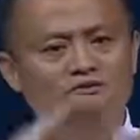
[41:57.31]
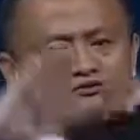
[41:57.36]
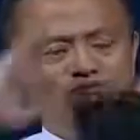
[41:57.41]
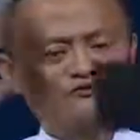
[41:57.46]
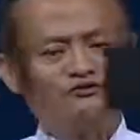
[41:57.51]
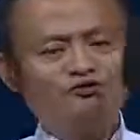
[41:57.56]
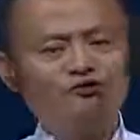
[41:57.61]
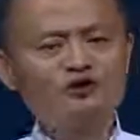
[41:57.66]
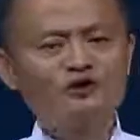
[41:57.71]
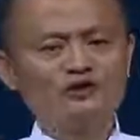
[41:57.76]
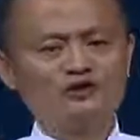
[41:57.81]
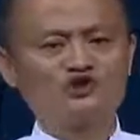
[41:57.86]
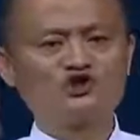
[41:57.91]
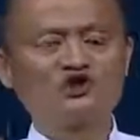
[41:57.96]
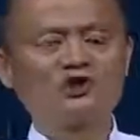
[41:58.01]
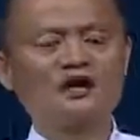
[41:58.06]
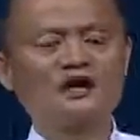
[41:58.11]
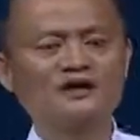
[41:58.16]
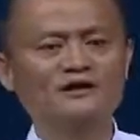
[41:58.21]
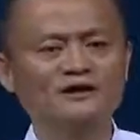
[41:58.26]
view
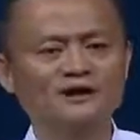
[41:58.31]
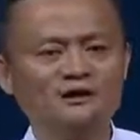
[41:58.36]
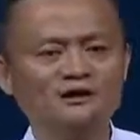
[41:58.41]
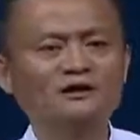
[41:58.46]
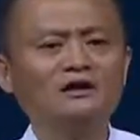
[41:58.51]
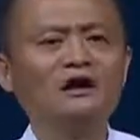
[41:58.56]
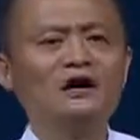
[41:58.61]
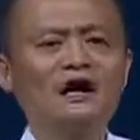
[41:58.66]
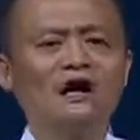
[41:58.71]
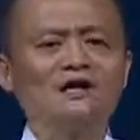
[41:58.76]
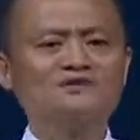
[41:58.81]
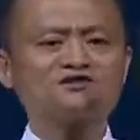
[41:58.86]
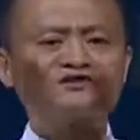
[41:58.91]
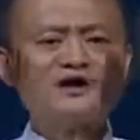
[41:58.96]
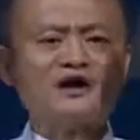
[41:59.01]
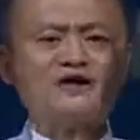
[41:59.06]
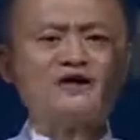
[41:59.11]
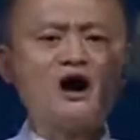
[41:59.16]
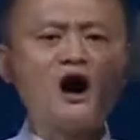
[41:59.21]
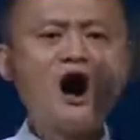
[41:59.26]
China as
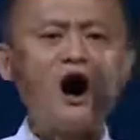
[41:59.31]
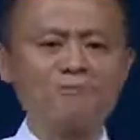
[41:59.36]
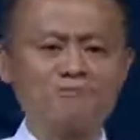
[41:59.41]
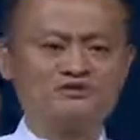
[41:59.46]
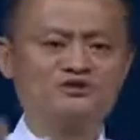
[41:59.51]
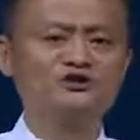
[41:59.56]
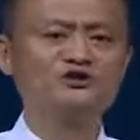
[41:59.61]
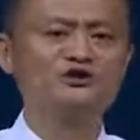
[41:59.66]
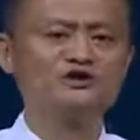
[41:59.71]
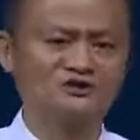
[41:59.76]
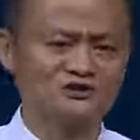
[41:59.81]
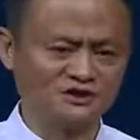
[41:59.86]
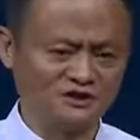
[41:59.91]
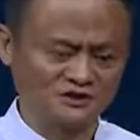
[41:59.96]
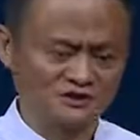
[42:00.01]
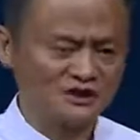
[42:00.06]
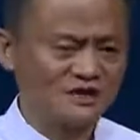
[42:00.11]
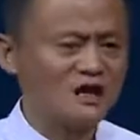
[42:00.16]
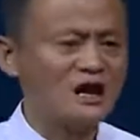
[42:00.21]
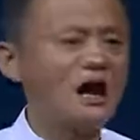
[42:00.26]
an
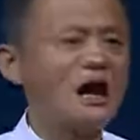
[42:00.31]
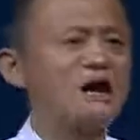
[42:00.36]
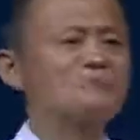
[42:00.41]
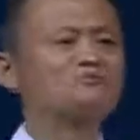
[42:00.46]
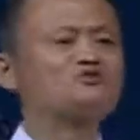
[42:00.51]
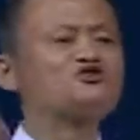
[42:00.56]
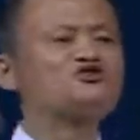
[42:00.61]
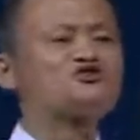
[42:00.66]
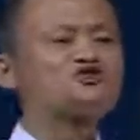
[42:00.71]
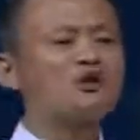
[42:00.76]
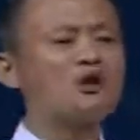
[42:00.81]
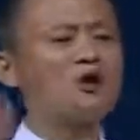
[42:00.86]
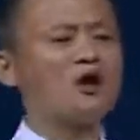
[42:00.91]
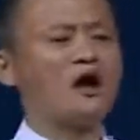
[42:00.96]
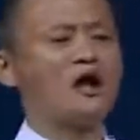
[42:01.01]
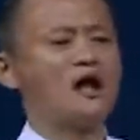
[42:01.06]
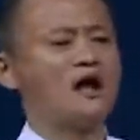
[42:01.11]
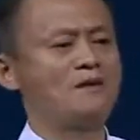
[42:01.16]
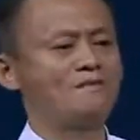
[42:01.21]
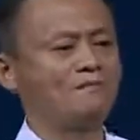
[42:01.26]
opportunity. I'm so
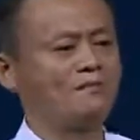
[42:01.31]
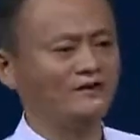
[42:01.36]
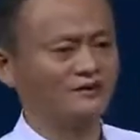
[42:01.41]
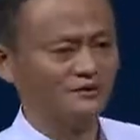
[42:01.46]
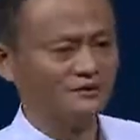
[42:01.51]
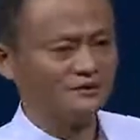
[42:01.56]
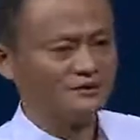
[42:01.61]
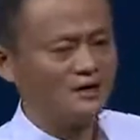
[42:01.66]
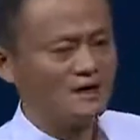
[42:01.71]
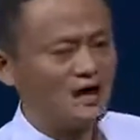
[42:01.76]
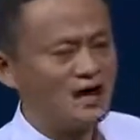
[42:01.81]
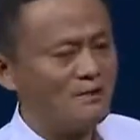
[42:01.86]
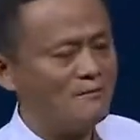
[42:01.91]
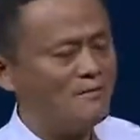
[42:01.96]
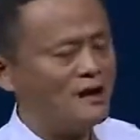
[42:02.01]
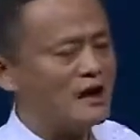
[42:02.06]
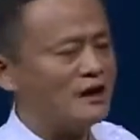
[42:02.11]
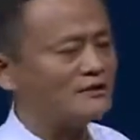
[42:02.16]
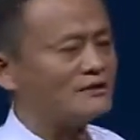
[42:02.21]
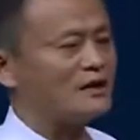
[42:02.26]
happy
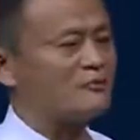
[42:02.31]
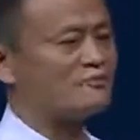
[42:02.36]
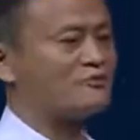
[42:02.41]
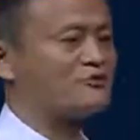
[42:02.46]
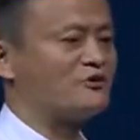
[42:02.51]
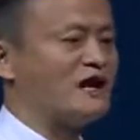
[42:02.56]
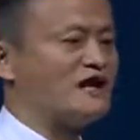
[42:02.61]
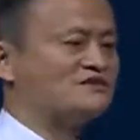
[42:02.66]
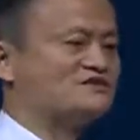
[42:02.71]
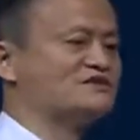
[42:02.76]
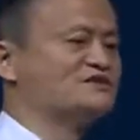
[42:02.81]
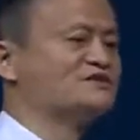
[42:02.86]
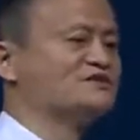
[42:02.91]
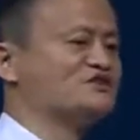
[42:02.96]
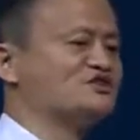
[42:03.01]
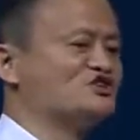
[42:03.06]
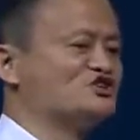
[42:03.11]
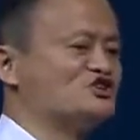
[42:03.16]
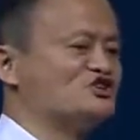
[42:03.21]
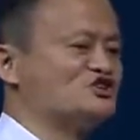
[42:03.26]
about
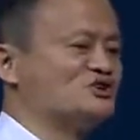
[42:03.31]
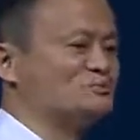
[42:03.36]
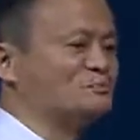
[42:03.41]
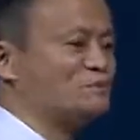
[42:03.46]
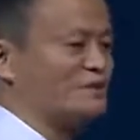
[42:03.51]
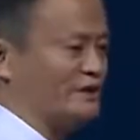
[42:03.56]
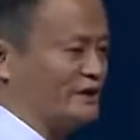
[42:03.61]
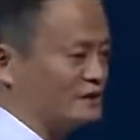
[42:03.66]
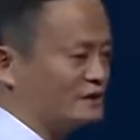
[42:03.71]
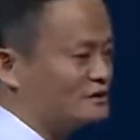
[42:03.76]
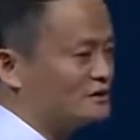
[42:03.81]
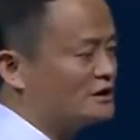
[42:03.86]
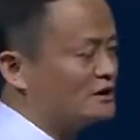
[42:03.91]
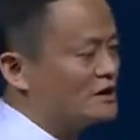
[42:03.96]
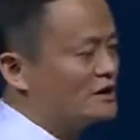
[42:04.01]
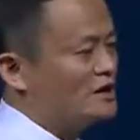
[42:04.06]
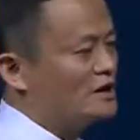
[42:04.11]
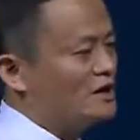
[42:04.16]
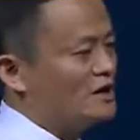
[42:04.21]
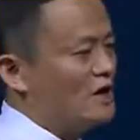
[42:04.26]
President Xi Jinping
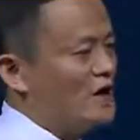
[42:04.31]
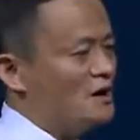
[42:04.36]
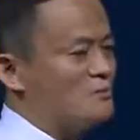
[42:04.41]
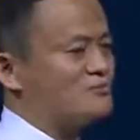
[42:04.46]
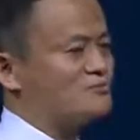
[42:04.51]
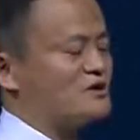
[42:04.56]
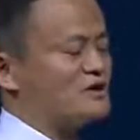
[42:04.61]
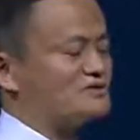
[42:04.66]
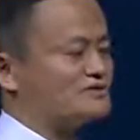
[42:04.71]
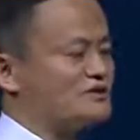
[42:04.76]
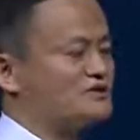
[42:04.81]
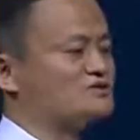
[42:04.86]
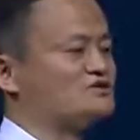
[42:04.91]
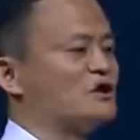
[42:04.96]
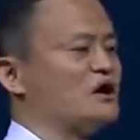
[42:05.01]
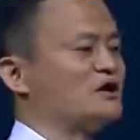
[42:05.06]
and President